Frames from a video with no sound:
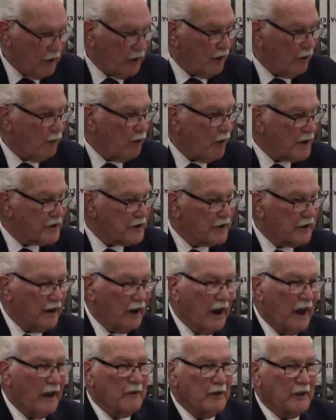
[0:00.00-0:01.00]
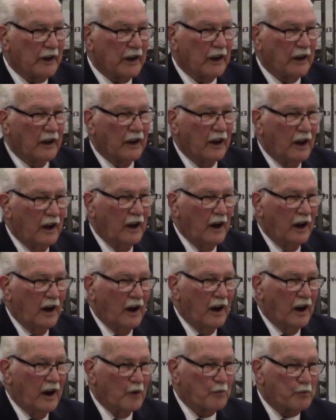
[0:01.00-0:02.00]
know, once the leavening
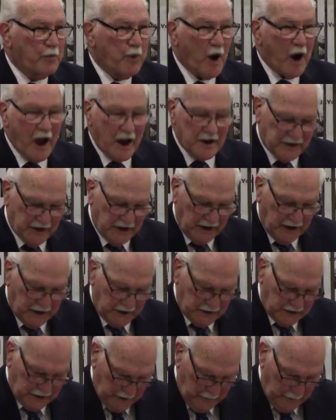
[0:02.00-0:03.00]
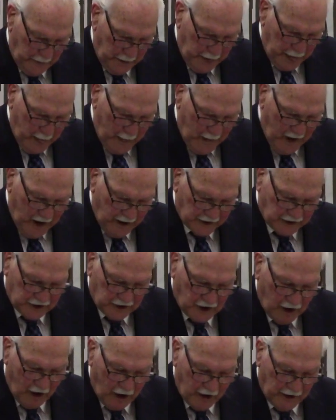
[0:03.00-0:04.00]
uh, process has
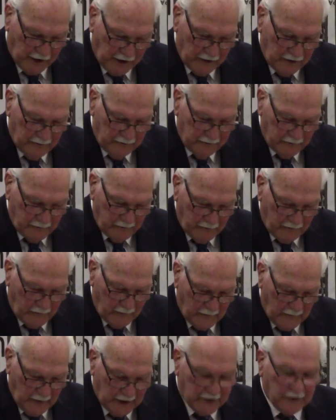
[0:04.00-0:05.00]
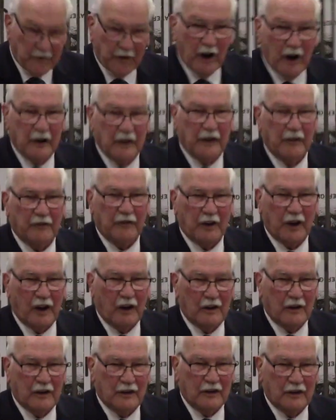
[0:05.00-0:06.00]
started, it's very
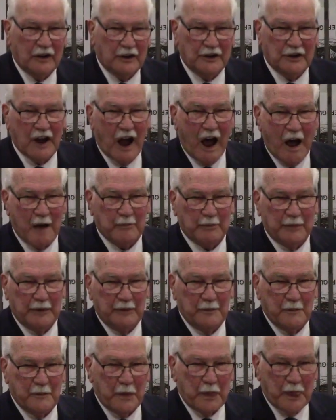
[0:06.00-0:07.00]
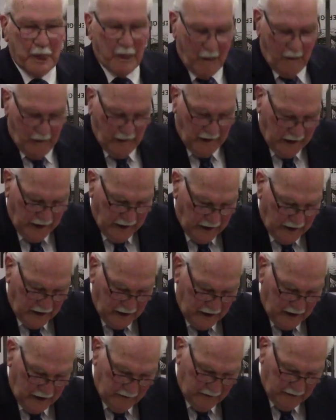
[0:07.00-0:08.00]
difficult to stop. And
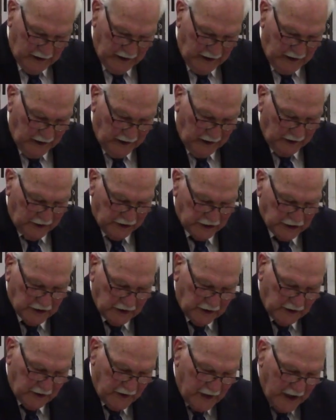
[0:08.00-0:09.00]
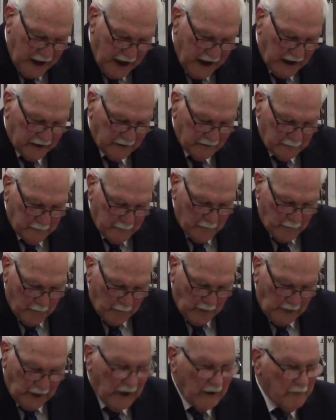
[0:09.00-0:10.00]
uh, in addition to that,
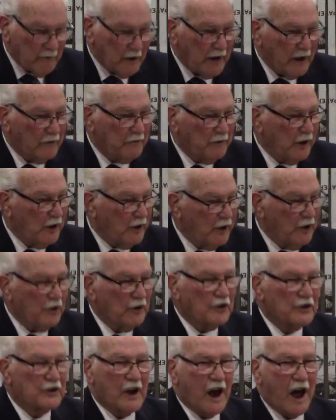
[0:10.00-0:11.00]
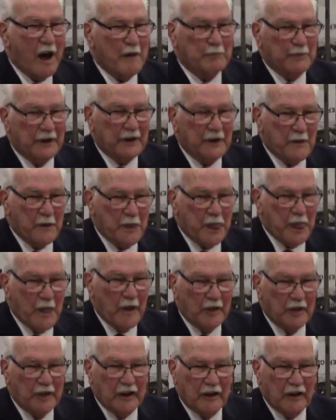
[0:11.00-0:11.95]
even if you do stop it, the